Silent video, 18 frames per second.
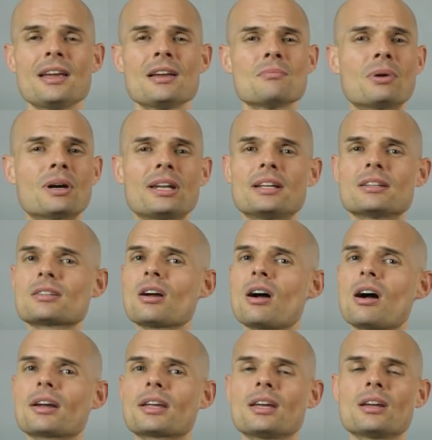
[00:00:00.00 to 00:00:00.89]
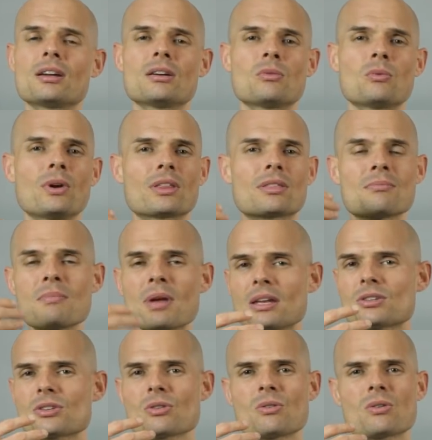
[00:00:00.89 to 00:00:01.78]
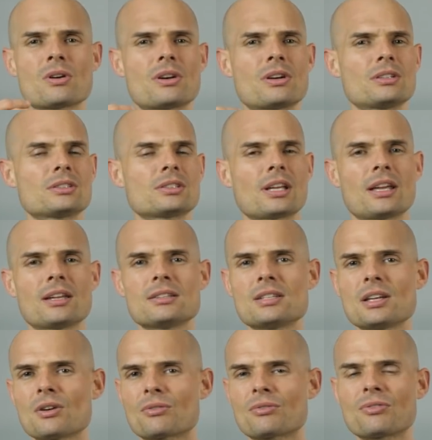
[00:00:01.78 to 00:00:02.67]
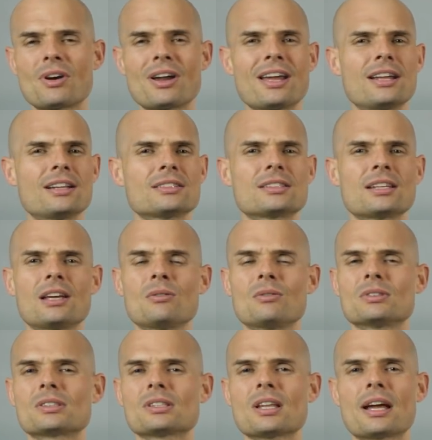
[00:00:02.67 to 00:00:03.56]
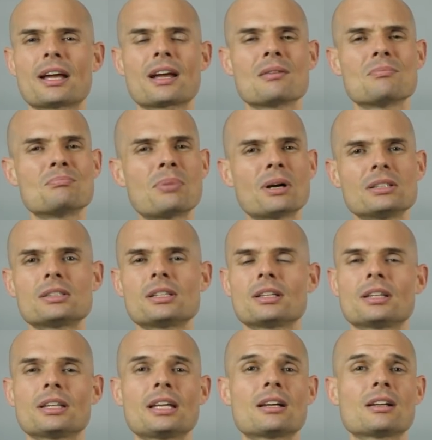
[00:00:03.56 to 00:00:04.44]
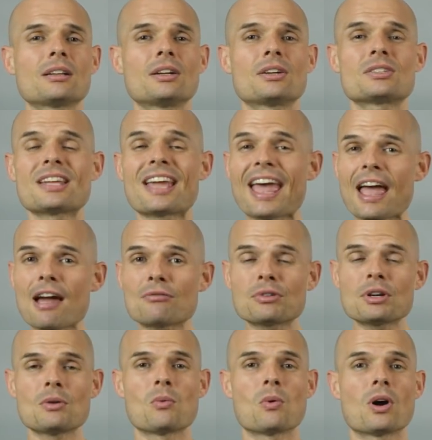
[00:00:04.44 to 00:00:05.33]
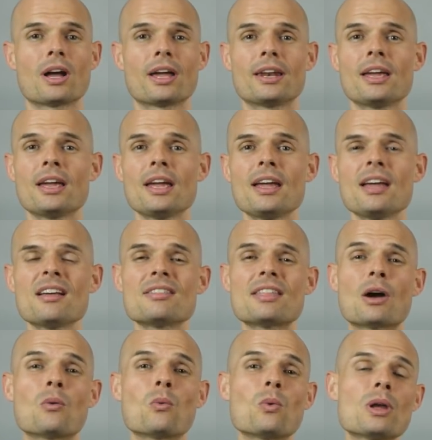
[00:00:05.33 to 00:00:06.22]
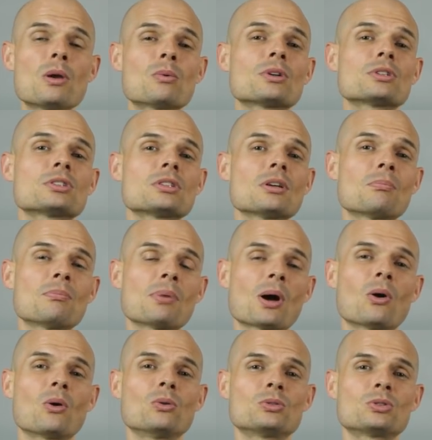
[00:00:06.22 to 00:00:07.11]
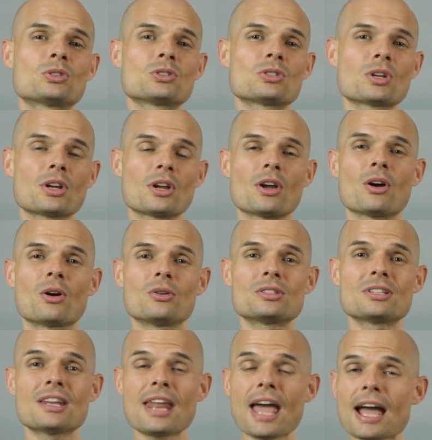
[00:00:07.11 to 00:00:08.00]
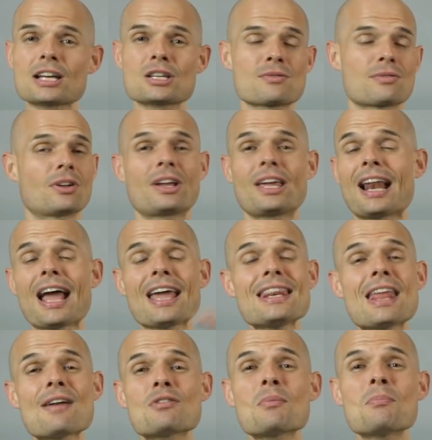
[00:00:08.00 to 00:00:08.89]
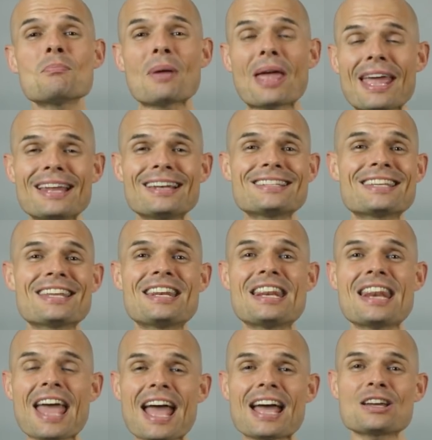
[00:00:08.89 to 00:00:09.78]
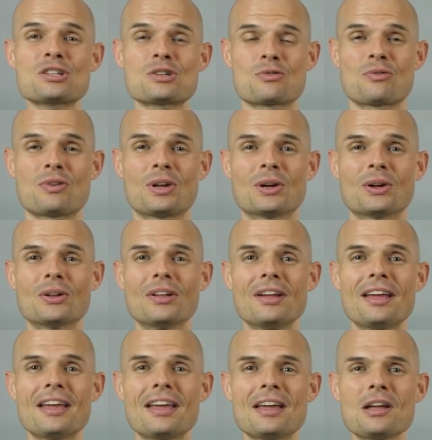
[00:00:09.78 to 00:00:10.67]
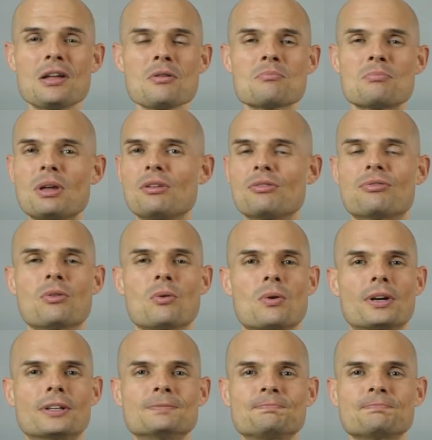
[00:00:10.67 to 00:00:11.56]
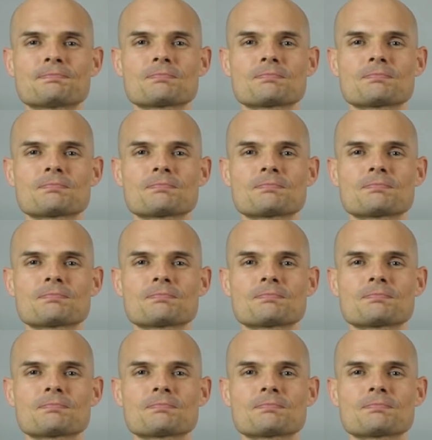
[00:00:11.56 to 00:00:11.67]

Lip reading: But in talking with mentors and dear friends, it was like abundantly clear to everyone that we were supposed to go to Nashville. Again, I'd never been to Nashville before.